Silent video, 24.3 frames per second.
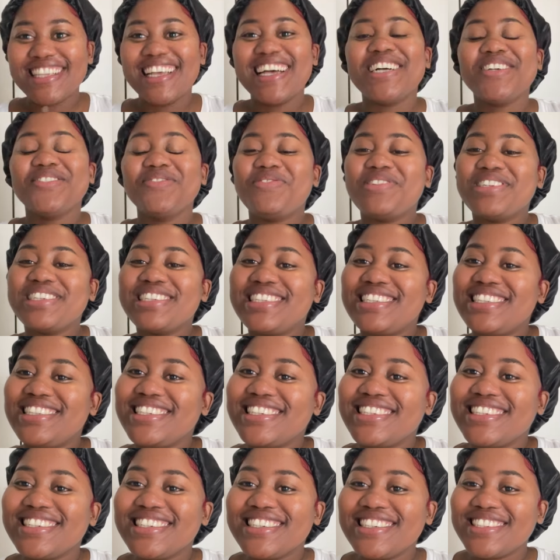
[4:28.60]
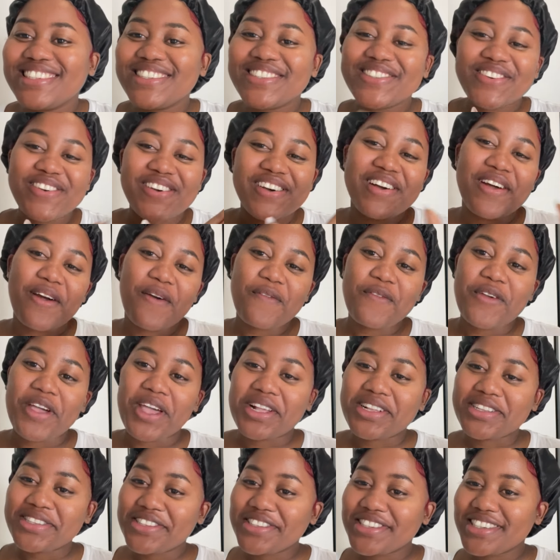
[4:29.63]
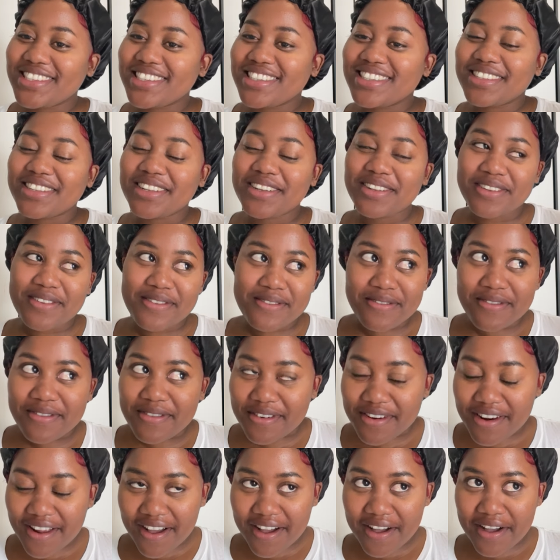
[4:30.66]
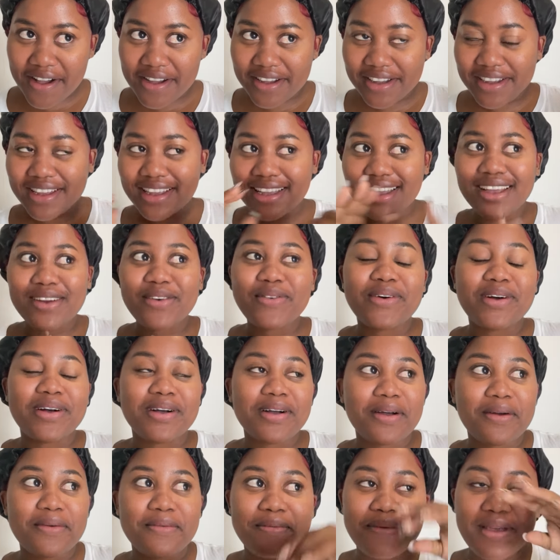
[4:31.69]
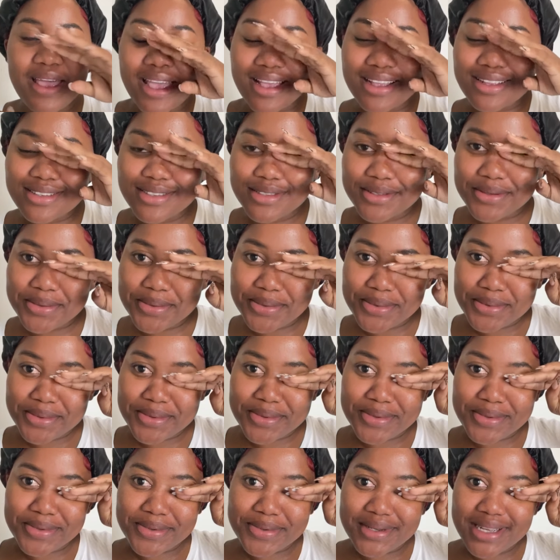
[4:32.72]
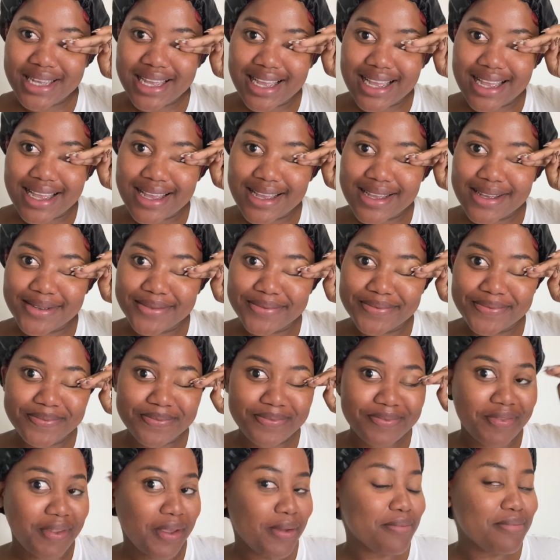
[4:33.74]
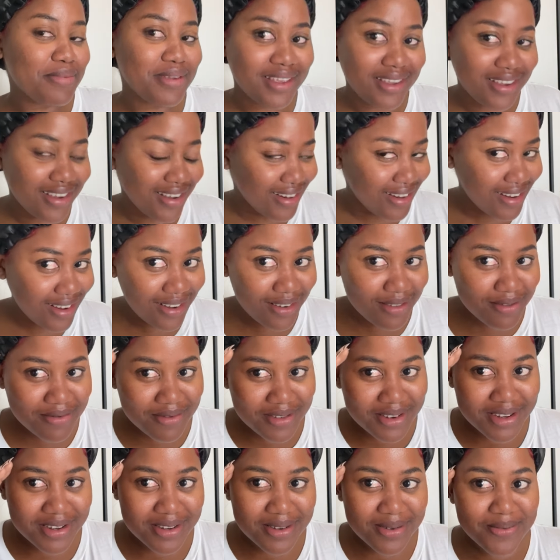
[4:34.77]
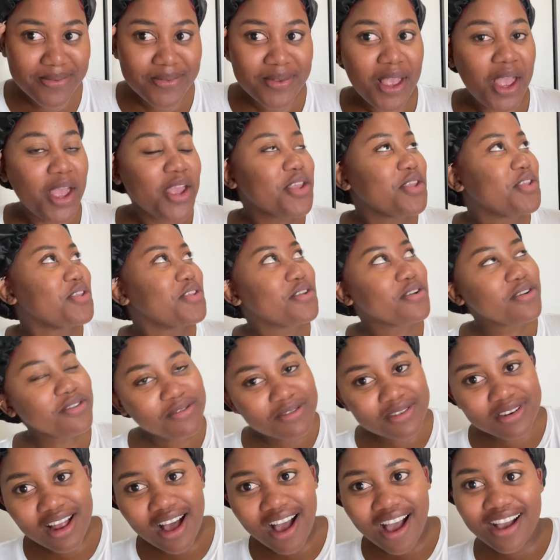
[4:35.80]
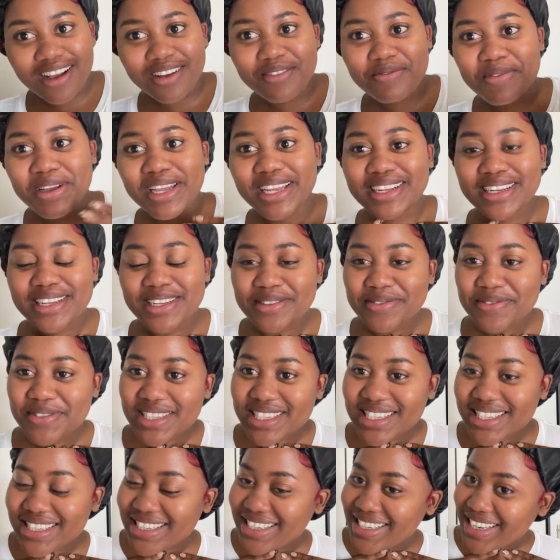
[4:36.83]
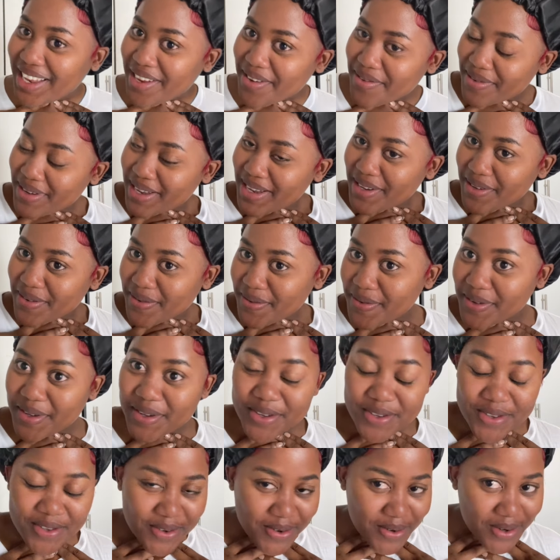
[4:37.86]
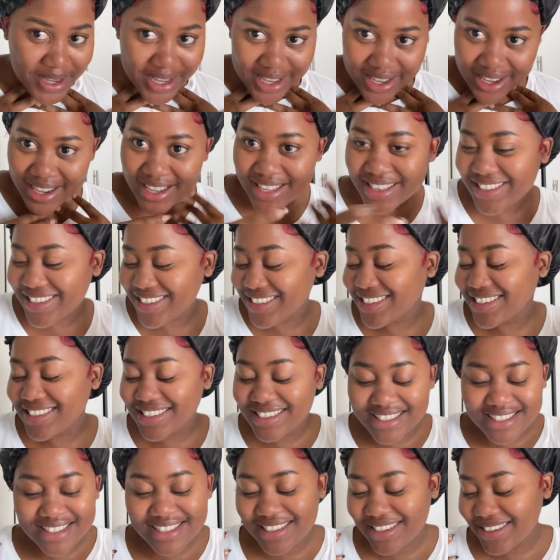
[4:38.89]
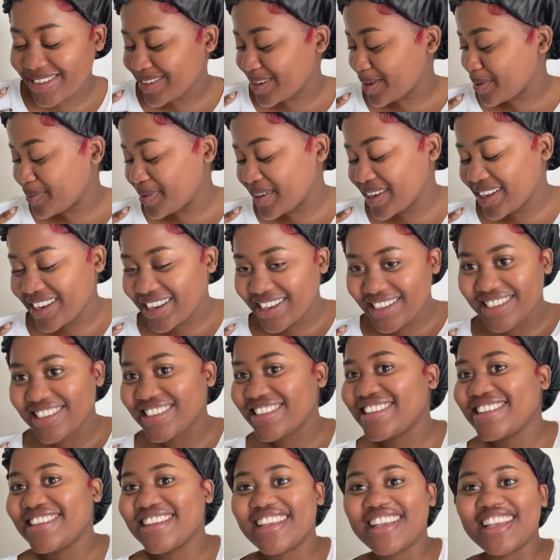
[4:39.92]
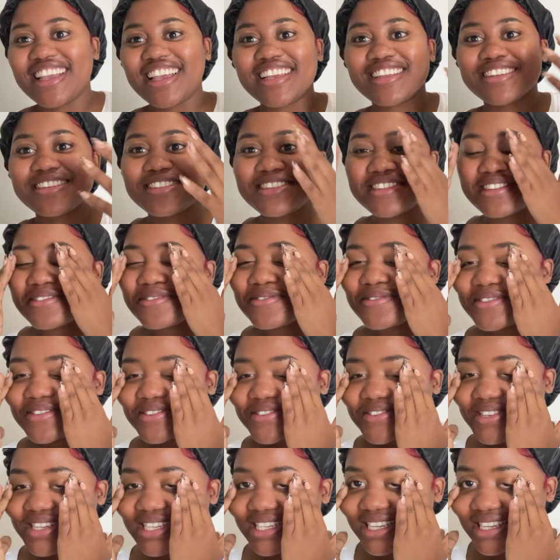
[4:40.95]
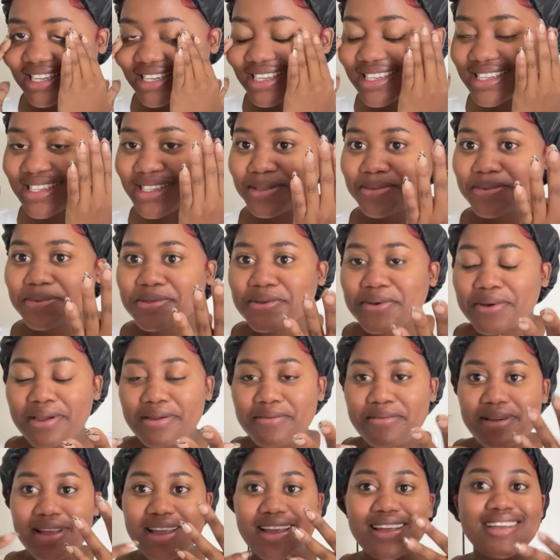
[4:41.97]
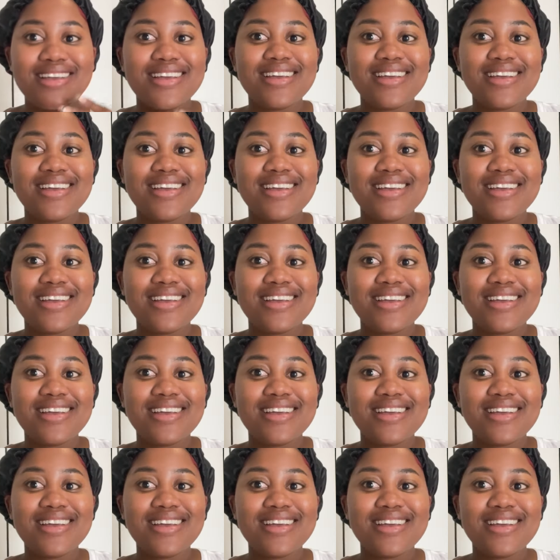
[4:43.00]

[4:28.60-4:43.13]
hi besties. Welcome back to yet another vlog. Welcome back to beginning of a new vlog. My name is Debe. If you're new here, this is the Debe Lihle. And if you're a returning subscriber,